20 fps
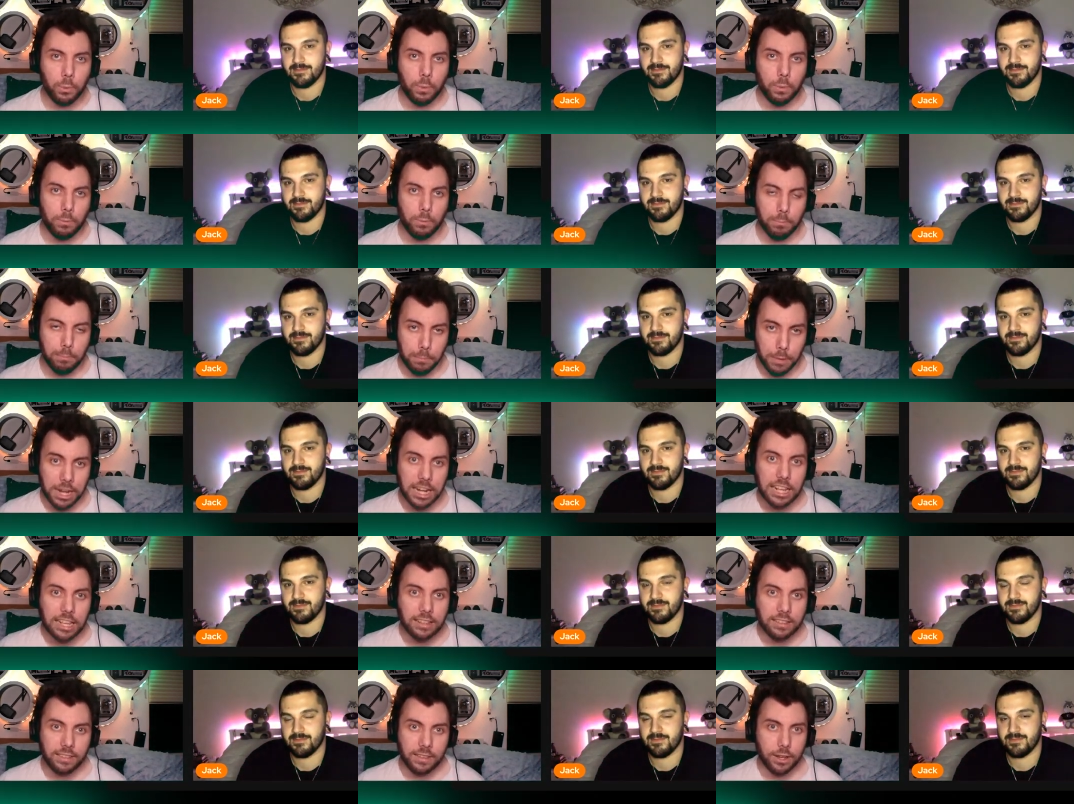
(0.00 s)
Speaker 1: mini
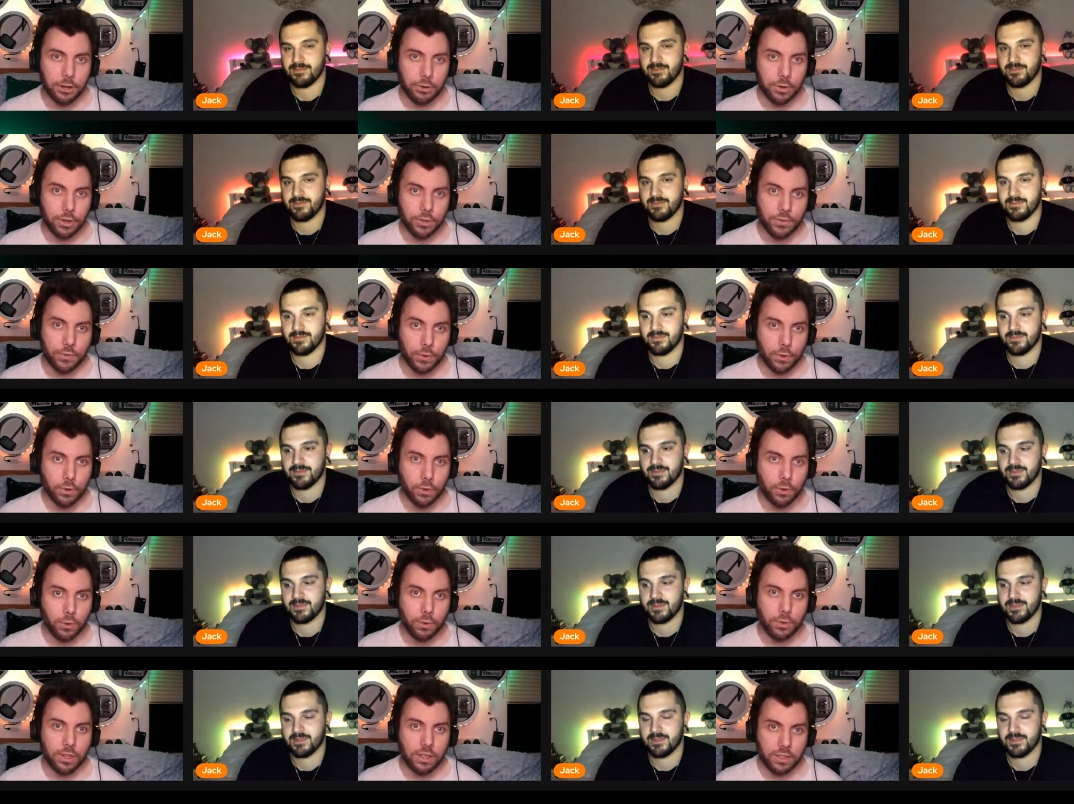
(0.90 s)
series for
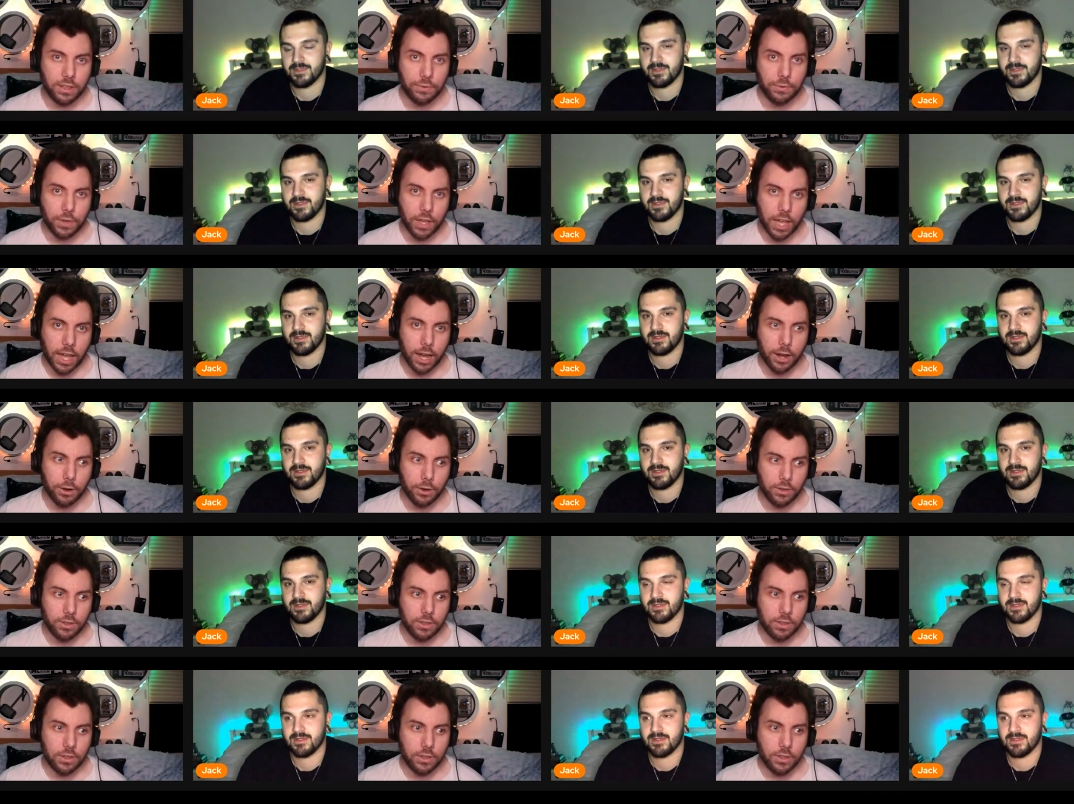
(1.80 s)
all the different
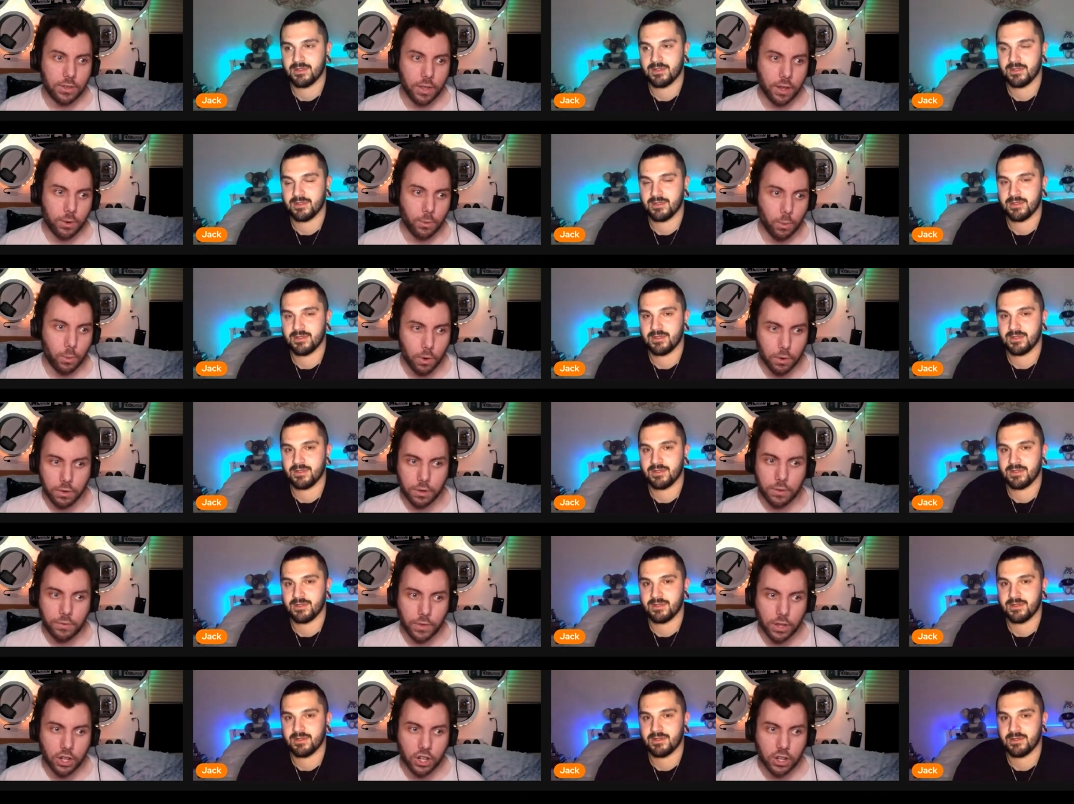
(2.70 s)
characters, like
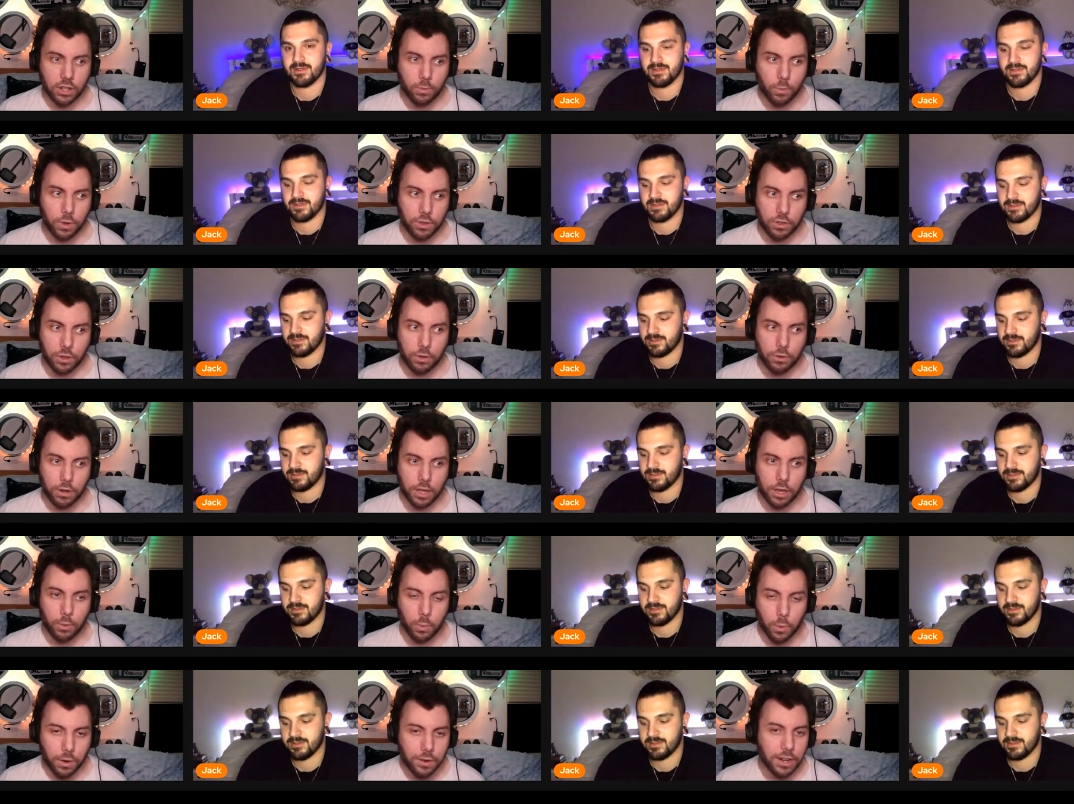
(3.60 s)
WandaVision was only a
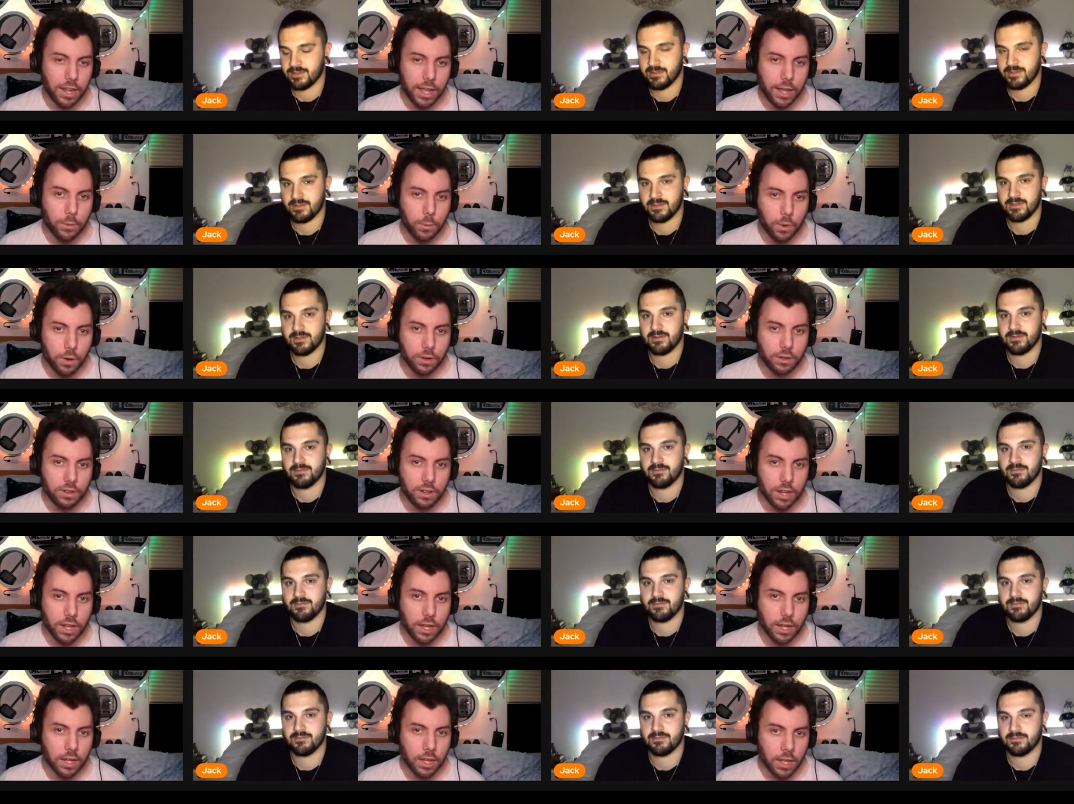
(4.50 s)
one hit
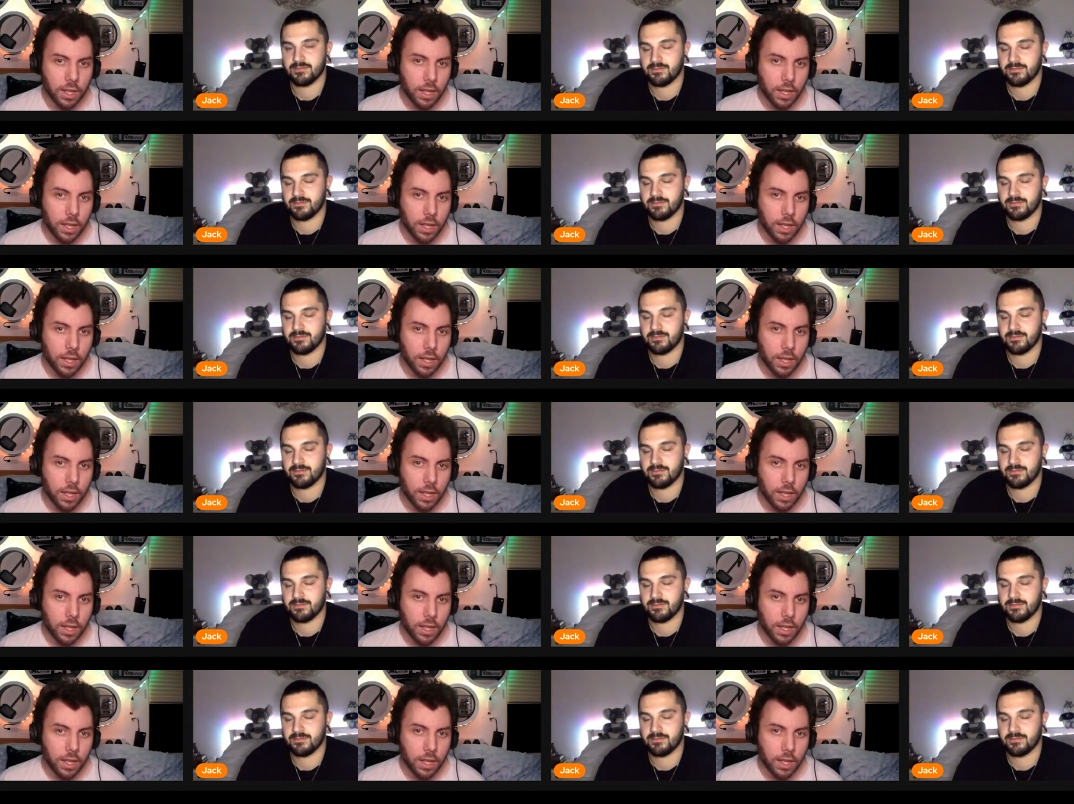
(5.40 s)
wonder.